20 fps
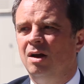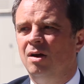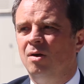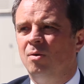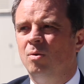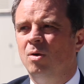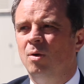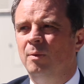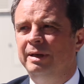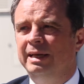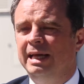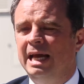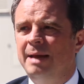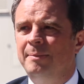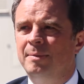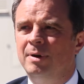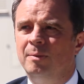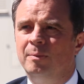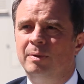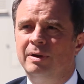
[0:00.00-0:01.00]
What we
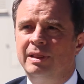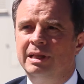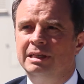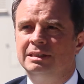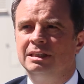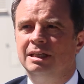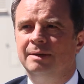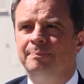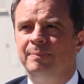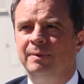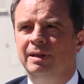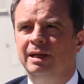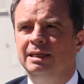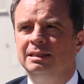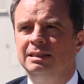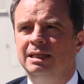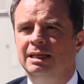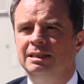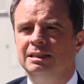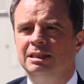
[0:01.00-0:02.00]
came up with is
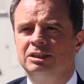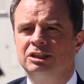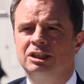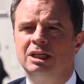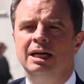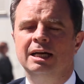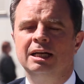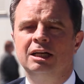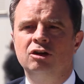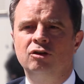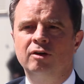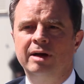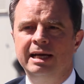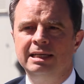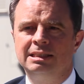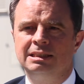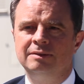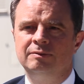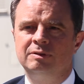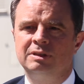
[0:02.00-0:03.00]
a slightly
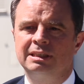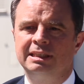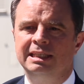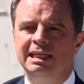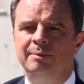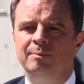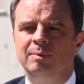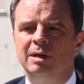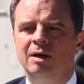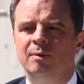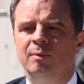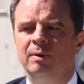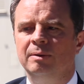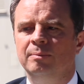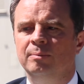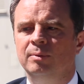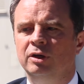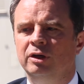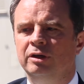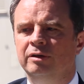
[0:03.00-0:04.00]
creative scheme where we
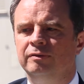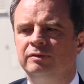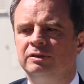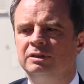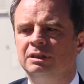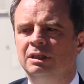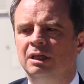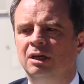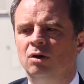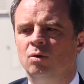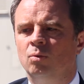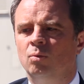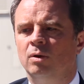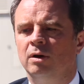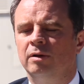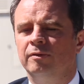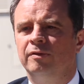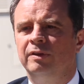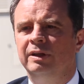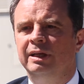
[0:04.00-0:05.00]
moved
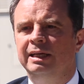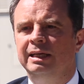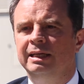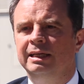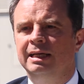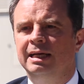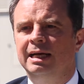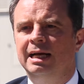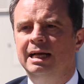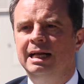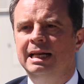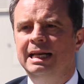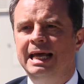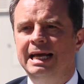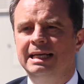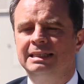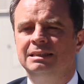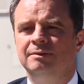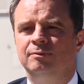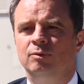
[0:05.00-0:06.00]
one of the
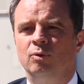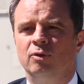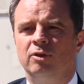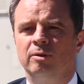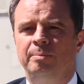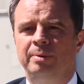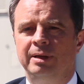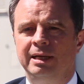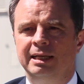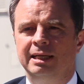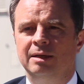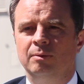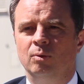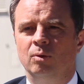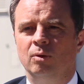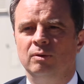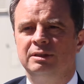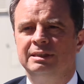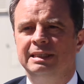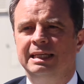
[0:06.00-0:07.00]
elective orthopaedic
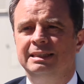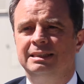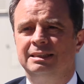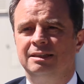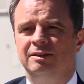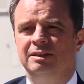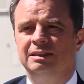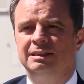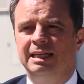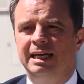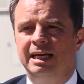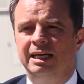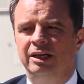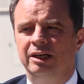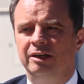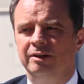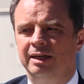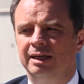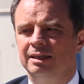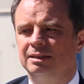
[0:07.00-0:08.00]
wards into the day
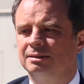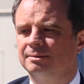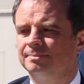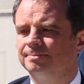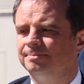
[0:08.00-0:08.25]
unit,